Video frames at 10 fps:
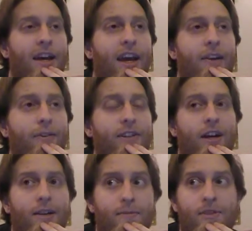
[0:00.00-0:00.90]
Every
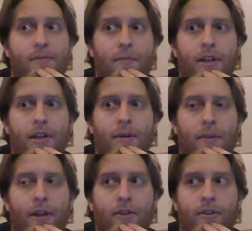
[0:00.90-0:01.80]
time somebody
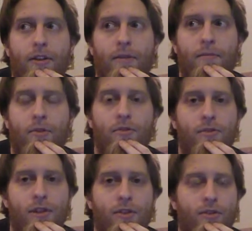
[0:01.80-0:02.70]
apparently
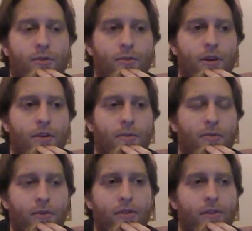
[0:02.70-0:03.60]
moves into one of the
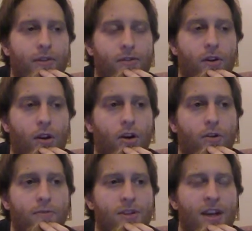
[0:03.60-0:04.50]
previous
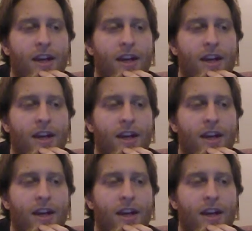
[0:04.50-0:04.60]
homes,